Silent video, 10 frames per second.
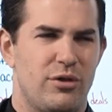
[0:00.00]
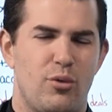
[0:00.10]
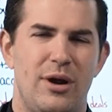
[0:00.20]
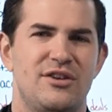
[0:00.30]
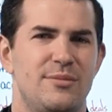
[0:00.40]

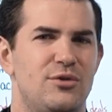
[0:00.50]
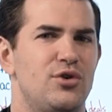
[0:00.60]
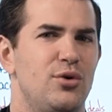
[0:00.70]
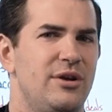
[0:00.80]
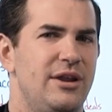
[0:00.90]
quite some
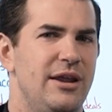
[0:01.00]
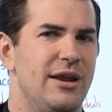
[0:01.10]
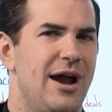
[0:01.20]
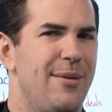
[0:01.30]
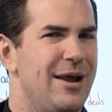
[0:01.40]

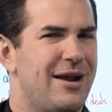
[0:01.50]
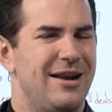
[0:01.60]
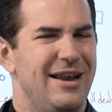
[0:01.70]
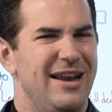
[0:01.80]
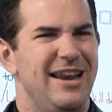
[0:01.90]
certainty, I'm not
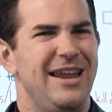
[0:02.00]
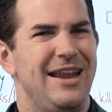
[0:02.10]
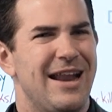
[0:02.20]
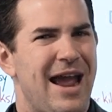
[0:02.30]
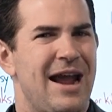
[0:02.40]
going to
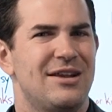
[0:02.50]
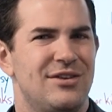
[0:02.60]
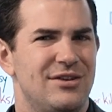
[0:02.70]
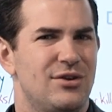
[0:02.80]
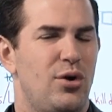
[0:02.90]
need
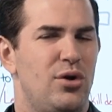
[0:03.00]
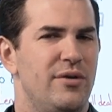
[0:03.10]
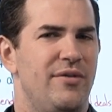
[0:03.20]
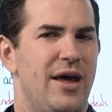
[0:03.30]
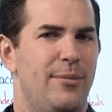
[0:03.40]
access to all
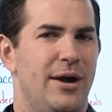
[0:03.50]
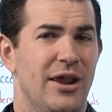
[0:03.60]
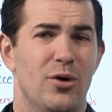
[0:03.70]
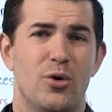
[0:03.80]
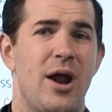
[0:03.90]
of that
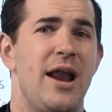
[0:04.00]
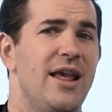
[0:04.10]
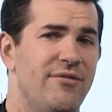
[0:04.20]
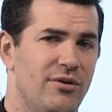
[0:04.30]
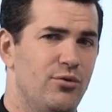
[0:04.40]
money, or
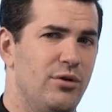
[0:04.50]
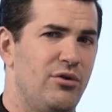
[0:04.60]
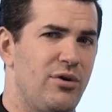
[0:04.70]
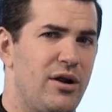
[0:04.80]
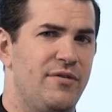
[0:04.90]
any of it
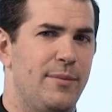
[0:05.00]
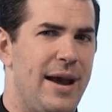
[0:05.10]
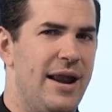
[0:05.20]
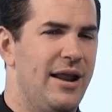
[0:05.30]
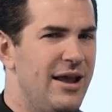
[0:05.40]
really, right off the
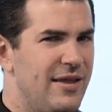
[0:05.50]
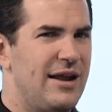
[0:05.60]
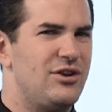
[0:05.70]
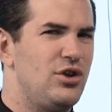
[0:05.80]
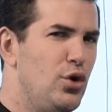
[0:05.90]
bat.
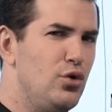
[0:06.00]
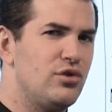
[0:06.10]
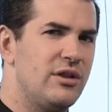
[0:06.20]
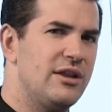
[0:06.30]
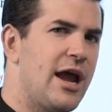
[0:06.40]
That's
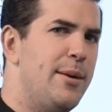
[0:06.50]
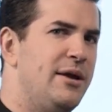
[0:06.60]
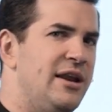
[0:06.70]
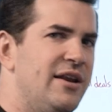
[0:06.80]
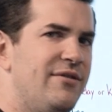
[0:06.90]
usually the type
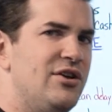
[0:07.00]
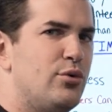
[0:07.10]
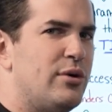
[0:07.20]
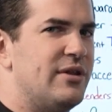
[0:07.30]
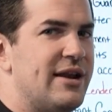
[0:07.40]
of
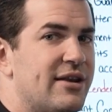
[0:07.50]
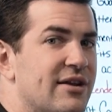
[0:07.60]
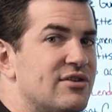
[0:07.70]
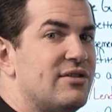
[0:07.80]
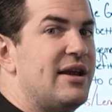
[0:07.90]
individual that
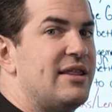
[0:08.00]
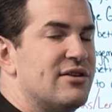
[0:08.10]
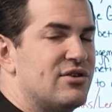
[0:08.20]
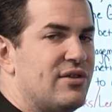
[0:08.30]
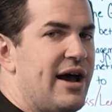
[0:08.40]
does like
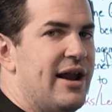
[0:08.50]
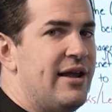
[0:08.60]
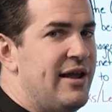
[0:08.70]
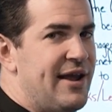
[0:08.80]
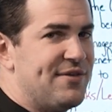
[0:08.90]
this a lot.
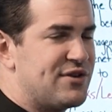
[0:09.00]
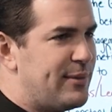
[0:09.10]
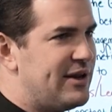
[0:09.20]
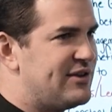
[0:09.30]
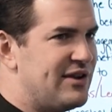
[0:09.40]
If
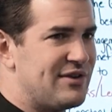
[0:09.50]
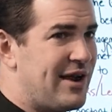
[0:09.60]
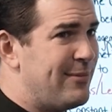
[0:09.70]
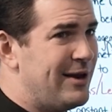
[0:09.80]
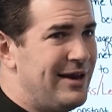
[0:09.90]
somebody says,
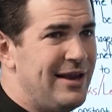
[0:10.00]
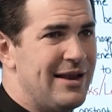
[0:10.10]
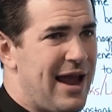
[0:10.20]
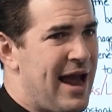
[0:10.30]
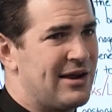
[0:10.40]
I'm going to
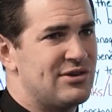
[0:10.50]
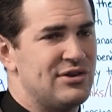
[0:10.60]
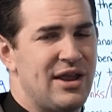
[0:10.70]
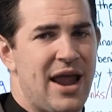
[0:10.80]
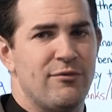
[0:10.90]
need
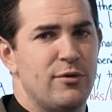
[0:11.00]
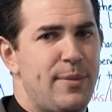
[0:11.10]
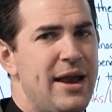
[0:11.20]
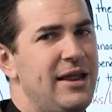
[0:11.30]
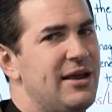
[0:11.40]
access to every
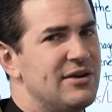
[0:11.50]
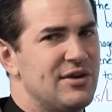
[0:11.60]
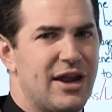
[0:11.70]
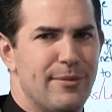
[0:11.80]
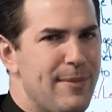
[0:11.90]
penny because I can